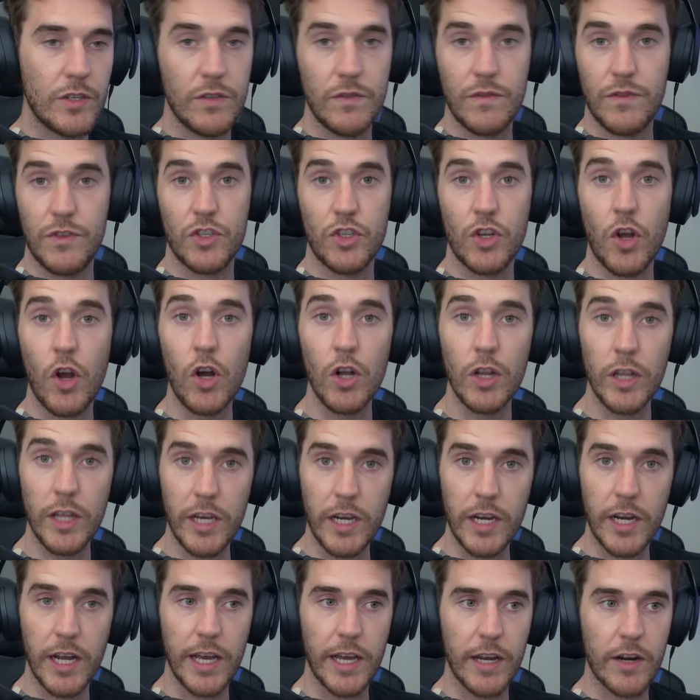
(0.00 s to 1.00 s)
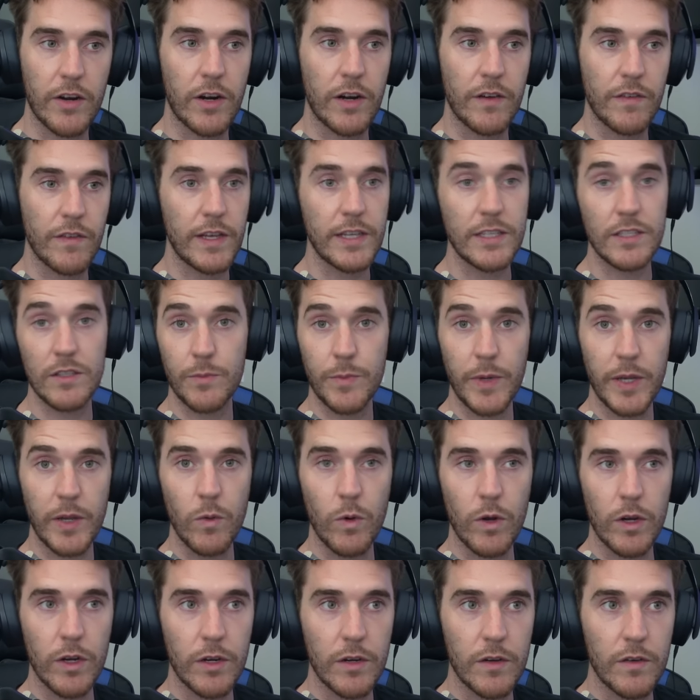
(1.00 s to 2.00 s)
of stalling an aircraft, that's a big
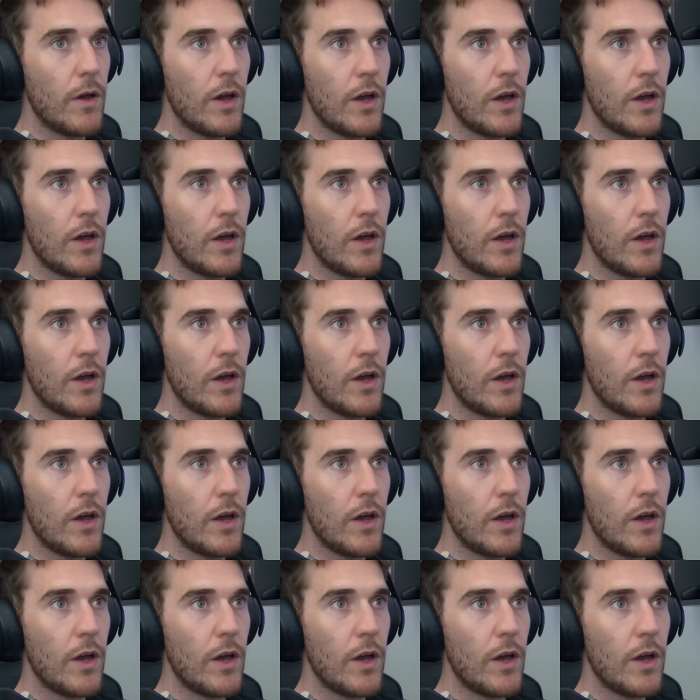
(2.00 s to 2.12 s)
one.